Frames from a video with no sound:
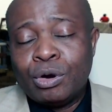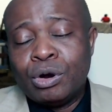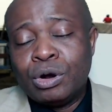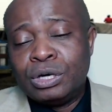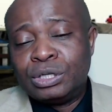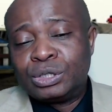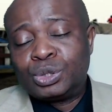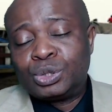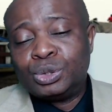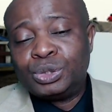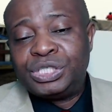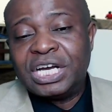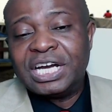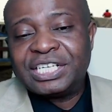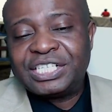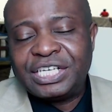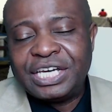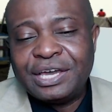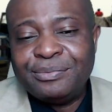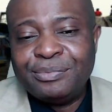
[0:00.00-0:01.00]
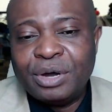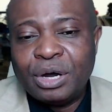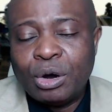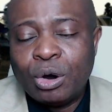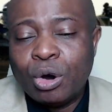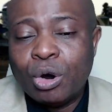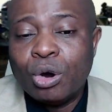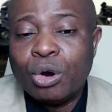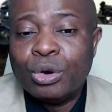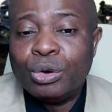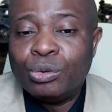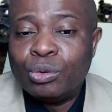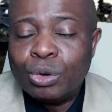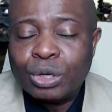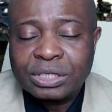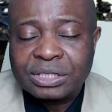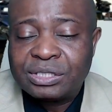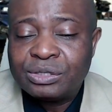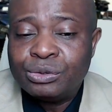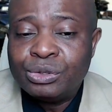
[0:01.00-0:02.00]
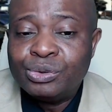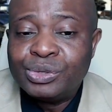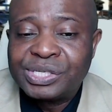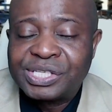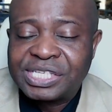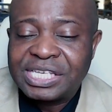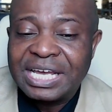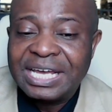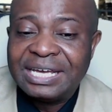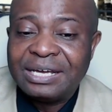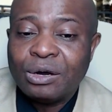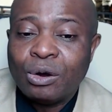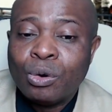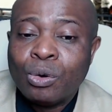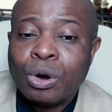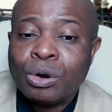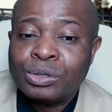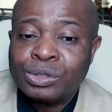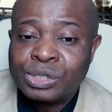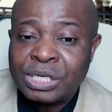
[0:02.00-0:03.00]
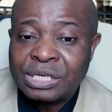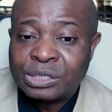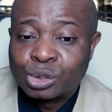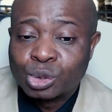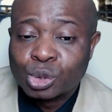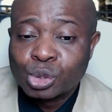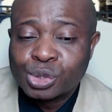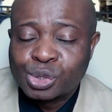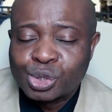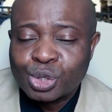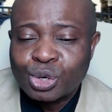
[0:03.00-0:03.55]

or to judge him, or what we will say, or the true